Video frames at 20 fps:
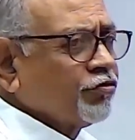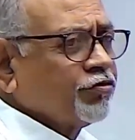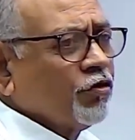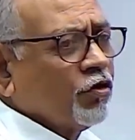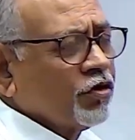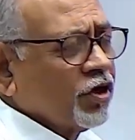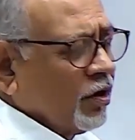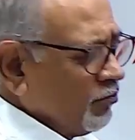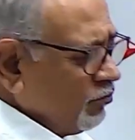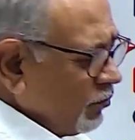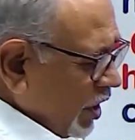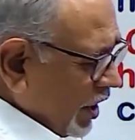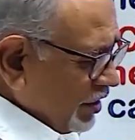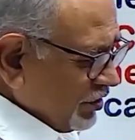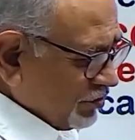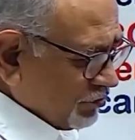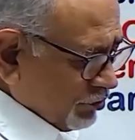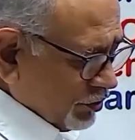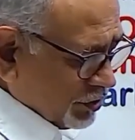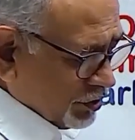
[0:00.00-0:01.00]
combines
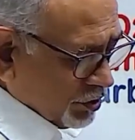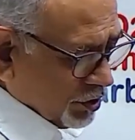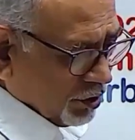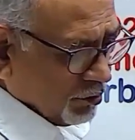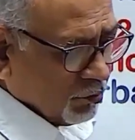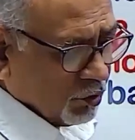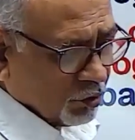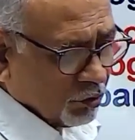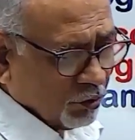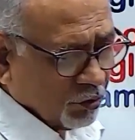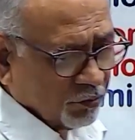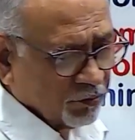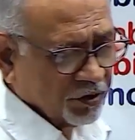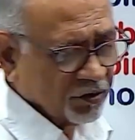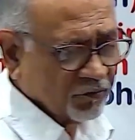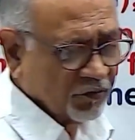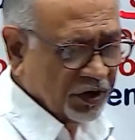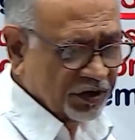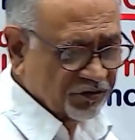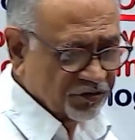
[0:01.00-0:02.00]
with hemoglobin.
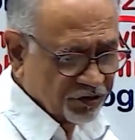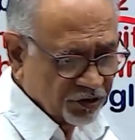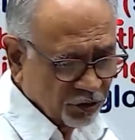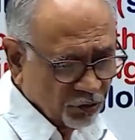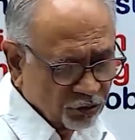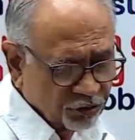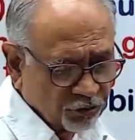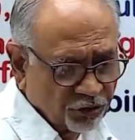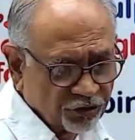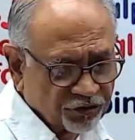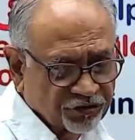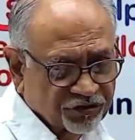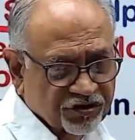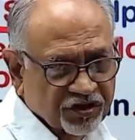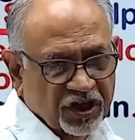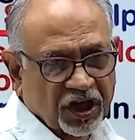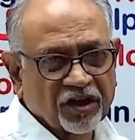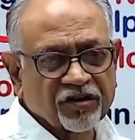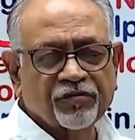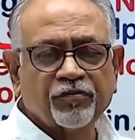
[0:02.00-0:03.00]
When CO2 is
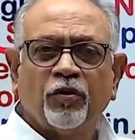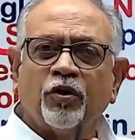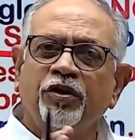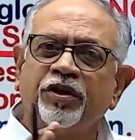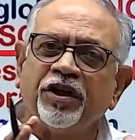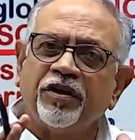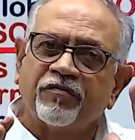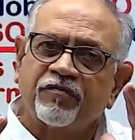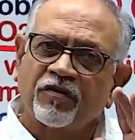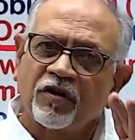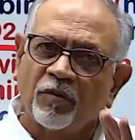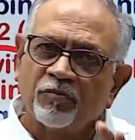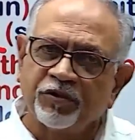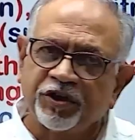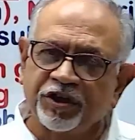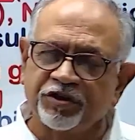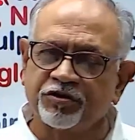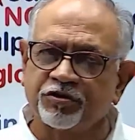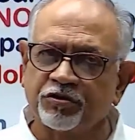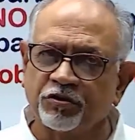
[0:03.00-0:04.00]
transported from
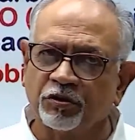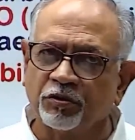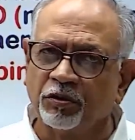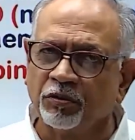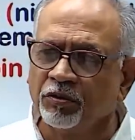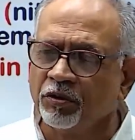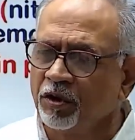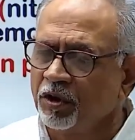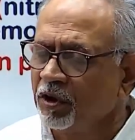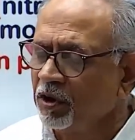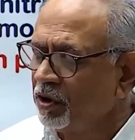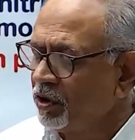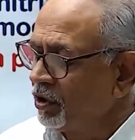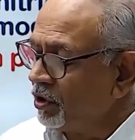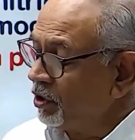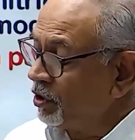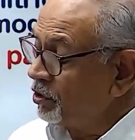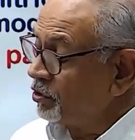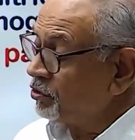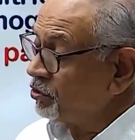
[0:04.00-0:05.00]
tissue
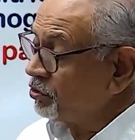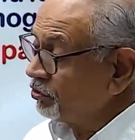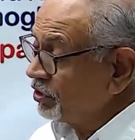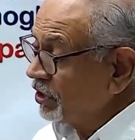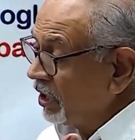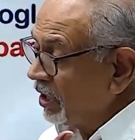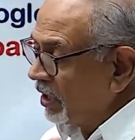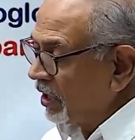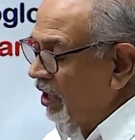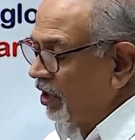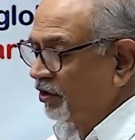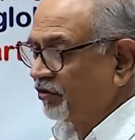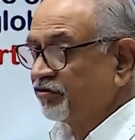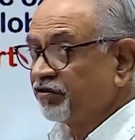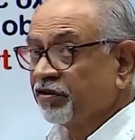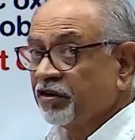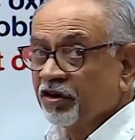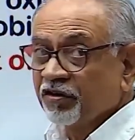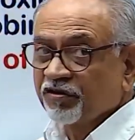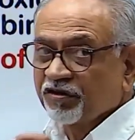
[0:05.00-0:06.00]
to the lungs,
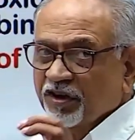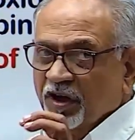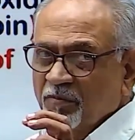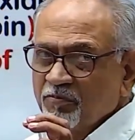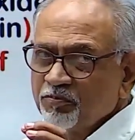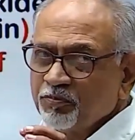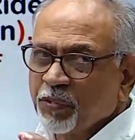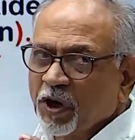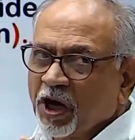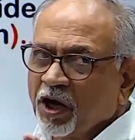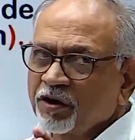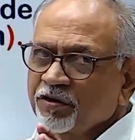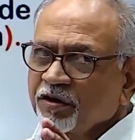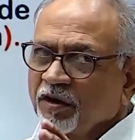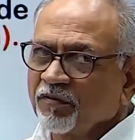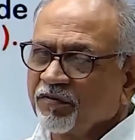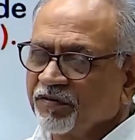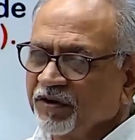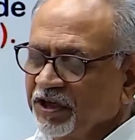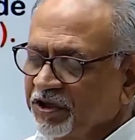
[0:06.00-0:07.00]
some part of
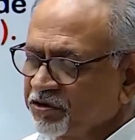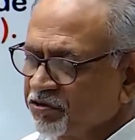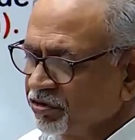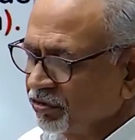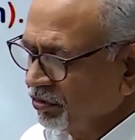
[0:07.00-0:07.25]
it